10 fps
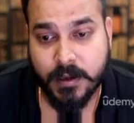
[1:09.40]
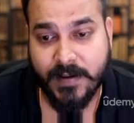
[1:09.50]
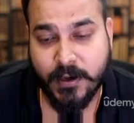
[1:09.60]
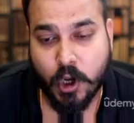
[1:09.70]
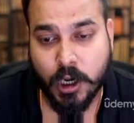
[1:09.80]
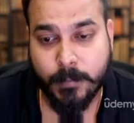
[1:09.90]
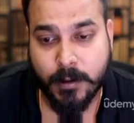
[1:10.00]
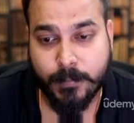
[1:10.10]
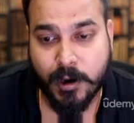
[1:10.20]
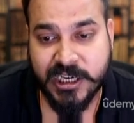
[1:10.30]
If I talk
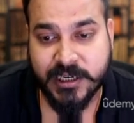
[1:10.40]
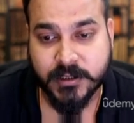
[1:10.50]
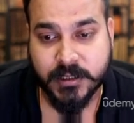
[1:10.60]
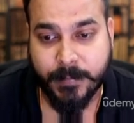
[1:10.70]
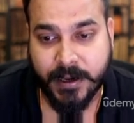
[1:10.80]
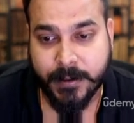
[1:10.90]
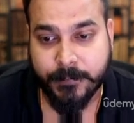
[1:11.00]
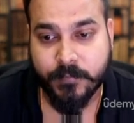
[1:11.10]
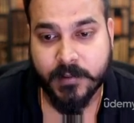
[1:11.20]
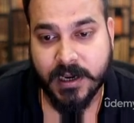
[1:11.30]
about point
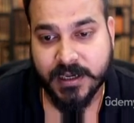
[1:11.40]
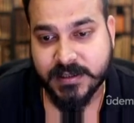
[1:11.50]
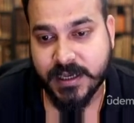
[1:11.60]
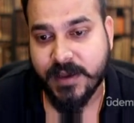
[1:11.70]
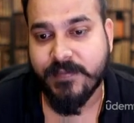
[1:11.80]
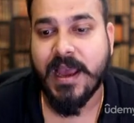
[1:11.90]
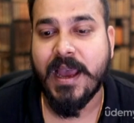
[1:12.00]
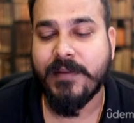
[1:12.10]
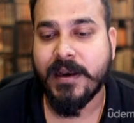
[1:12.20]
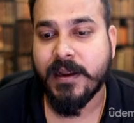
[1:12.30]
estimate, let's say if
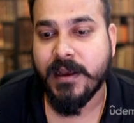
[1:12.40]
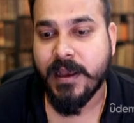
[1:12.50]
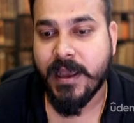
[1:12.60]
I have an